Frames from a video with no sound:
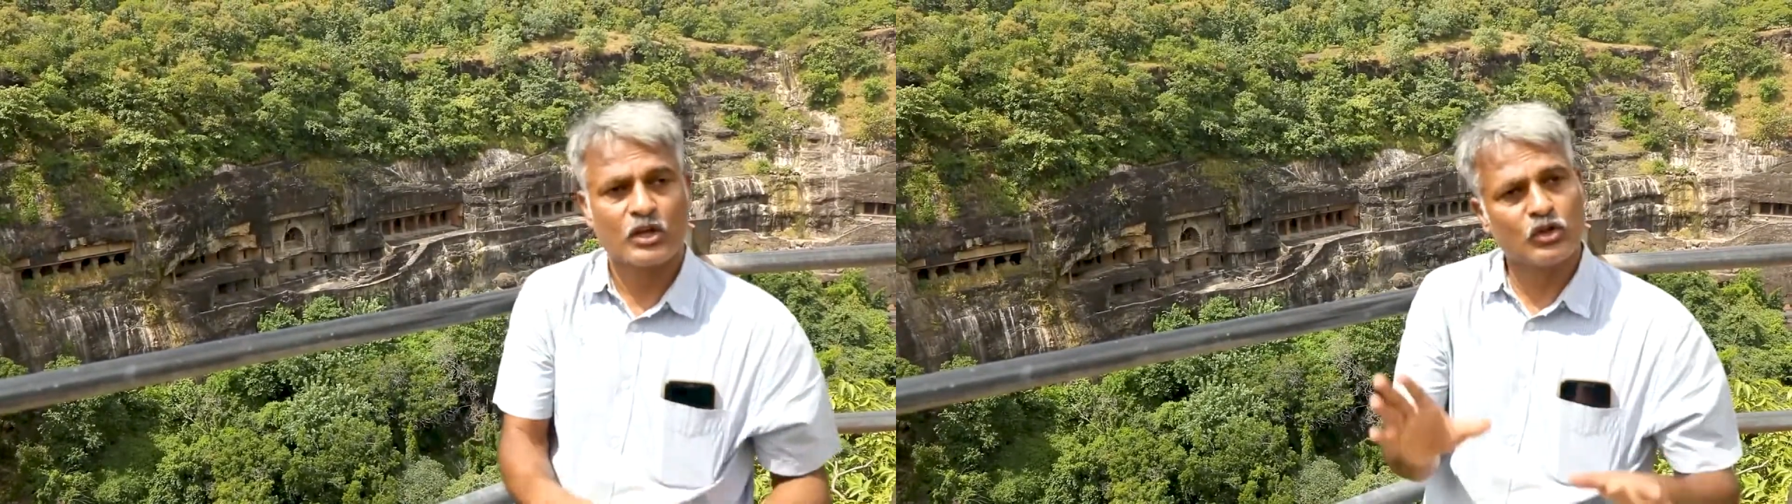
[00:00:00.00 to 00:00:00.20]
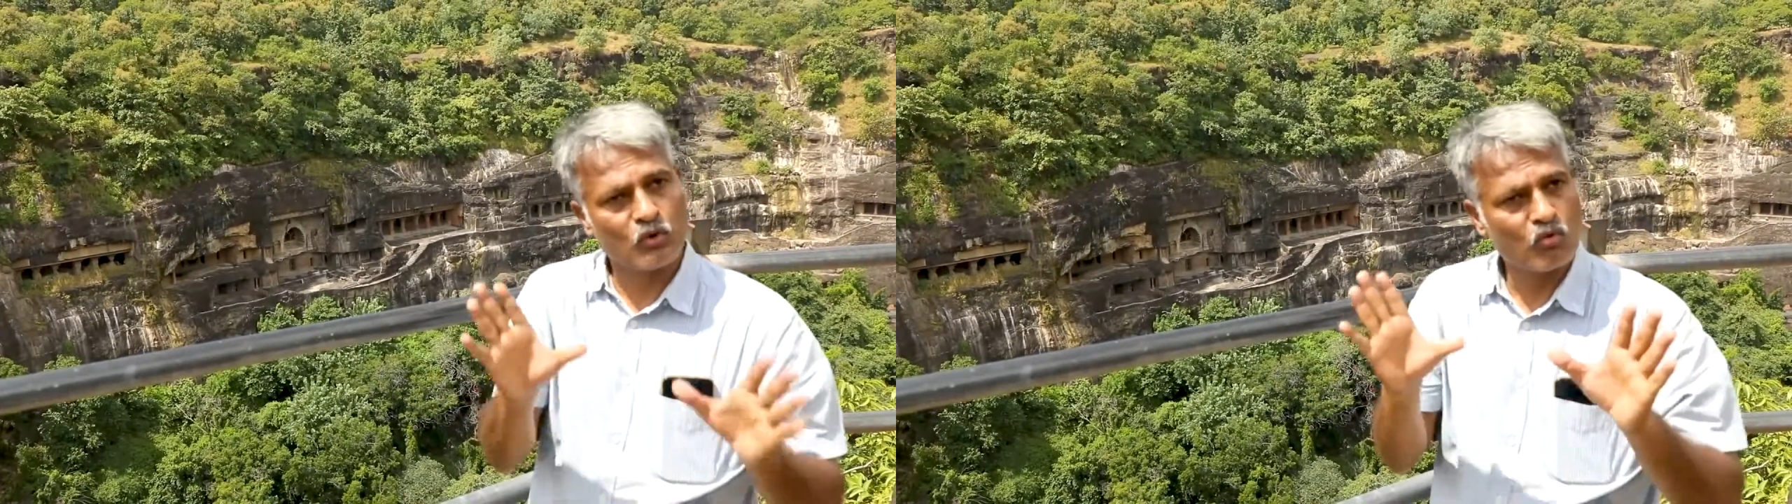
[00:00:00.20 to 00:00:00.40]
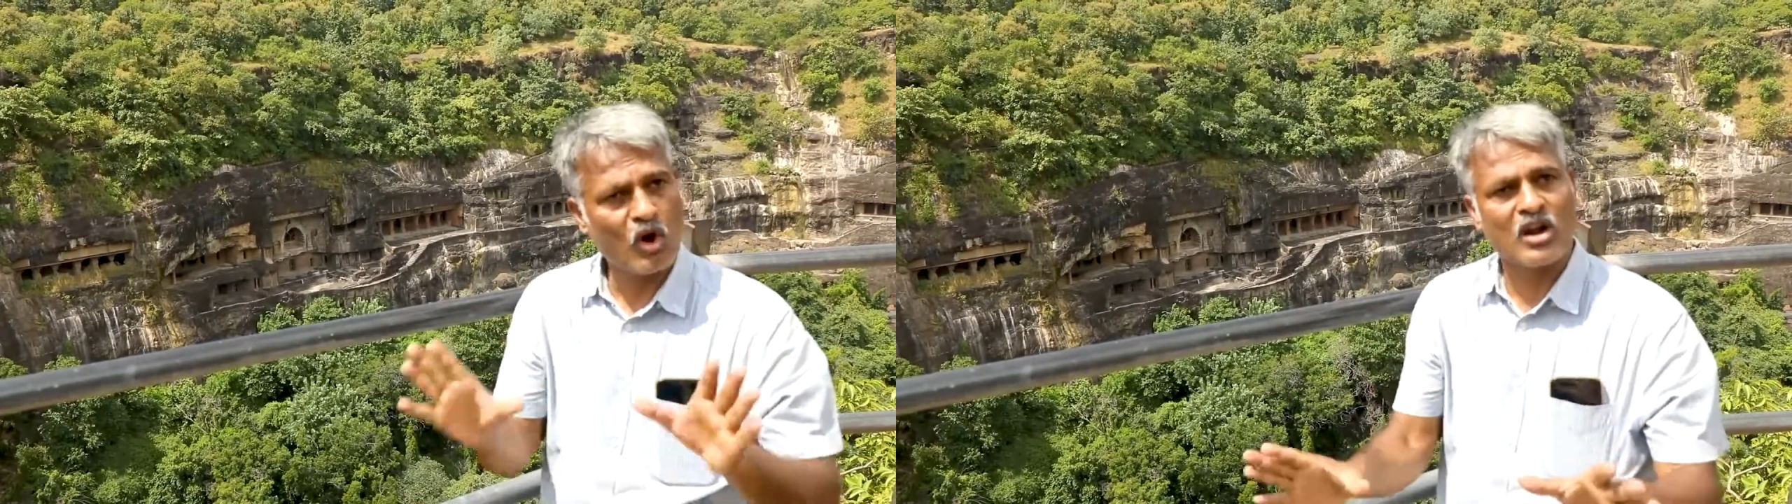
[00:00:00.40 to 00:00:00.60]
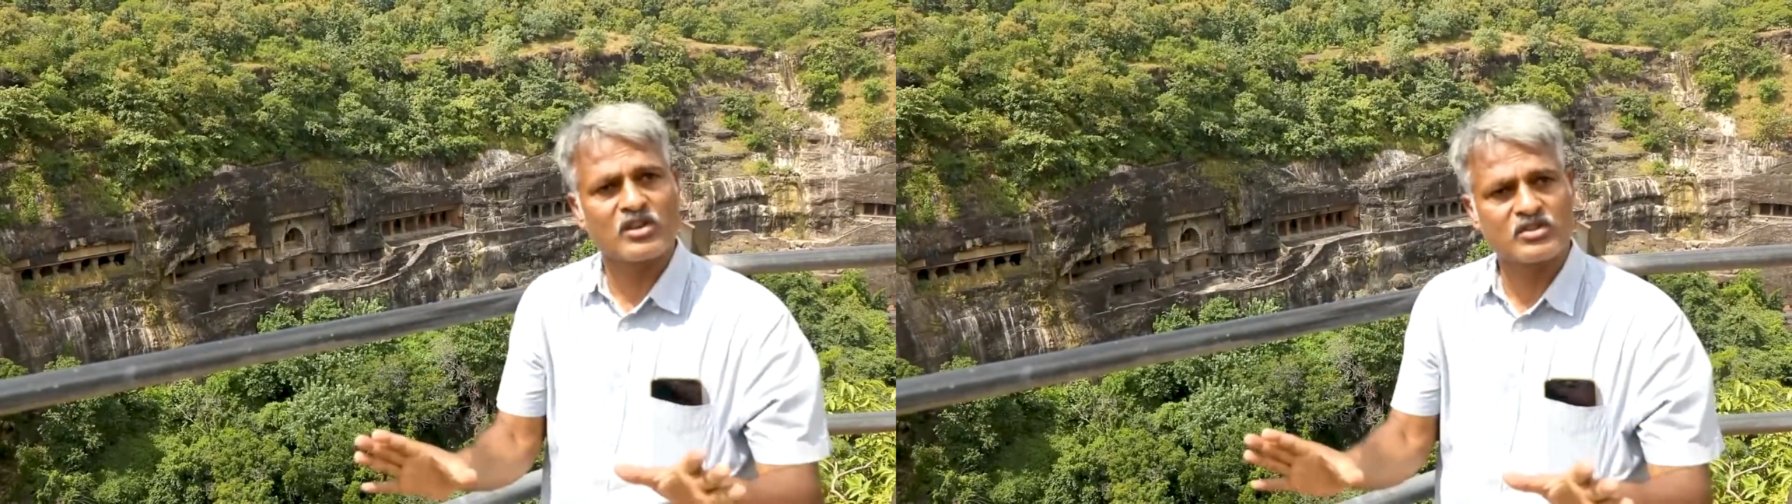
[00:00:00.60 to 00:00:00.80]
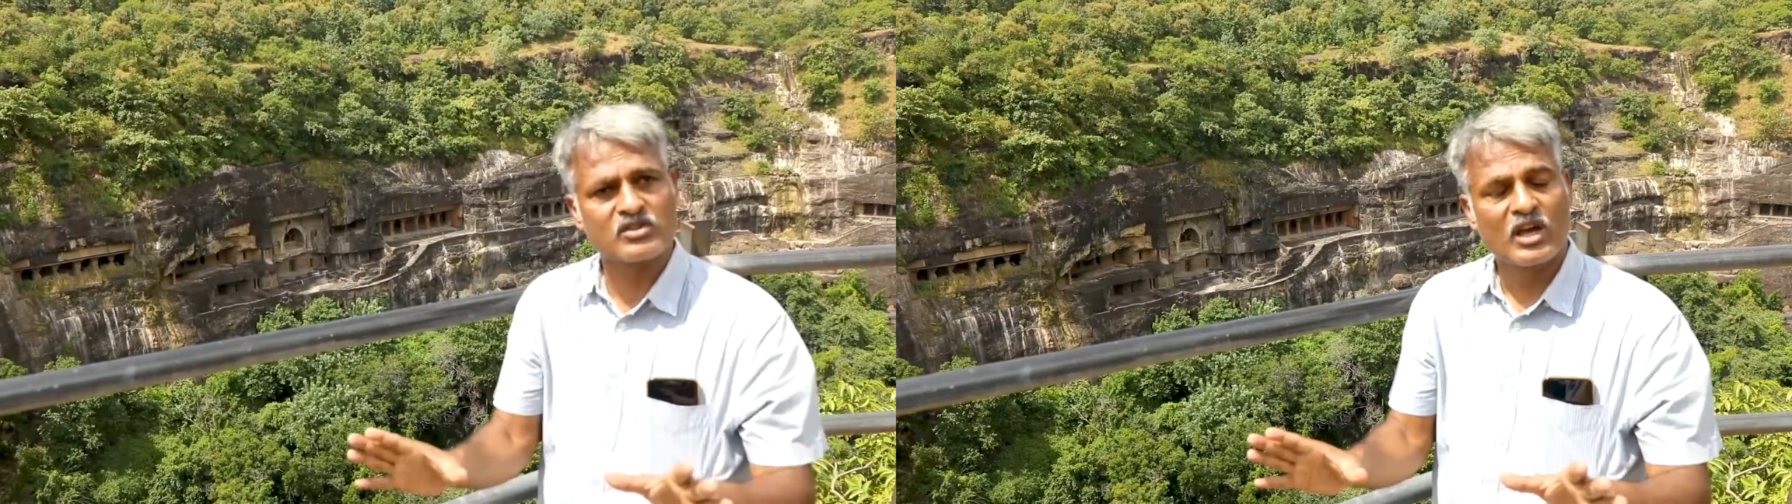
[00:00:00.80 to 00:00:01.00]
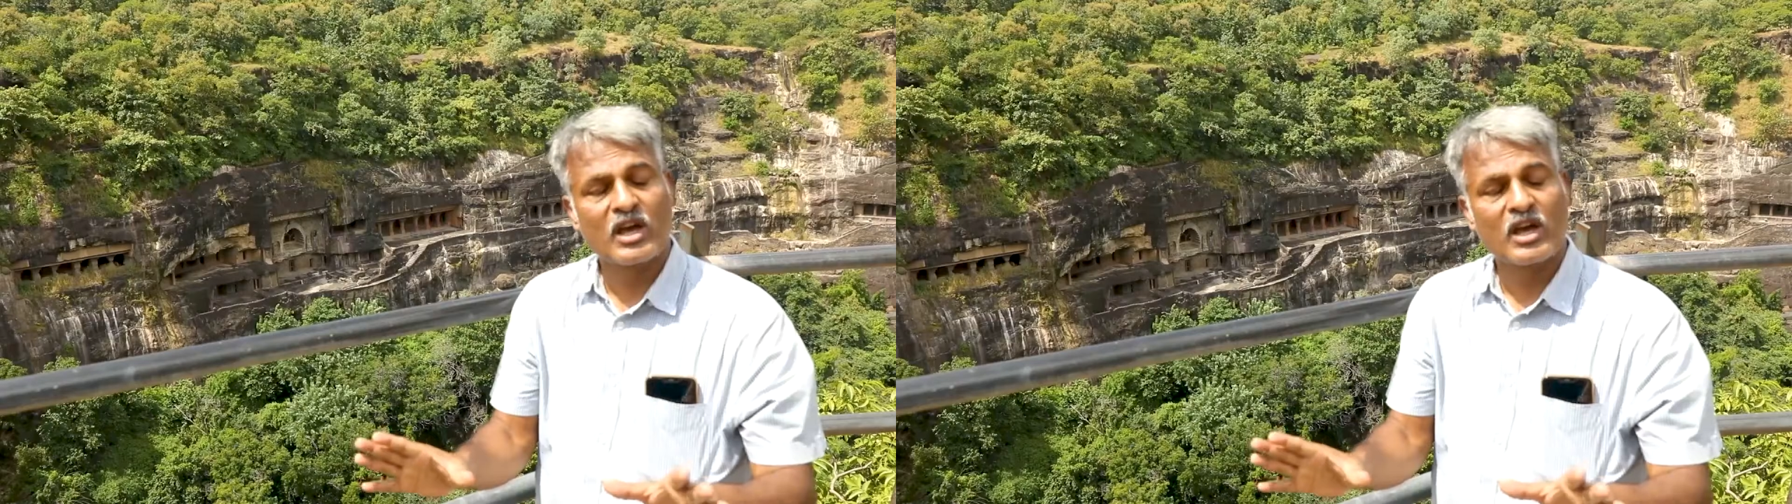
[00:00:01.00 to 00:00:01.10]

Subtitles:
the walls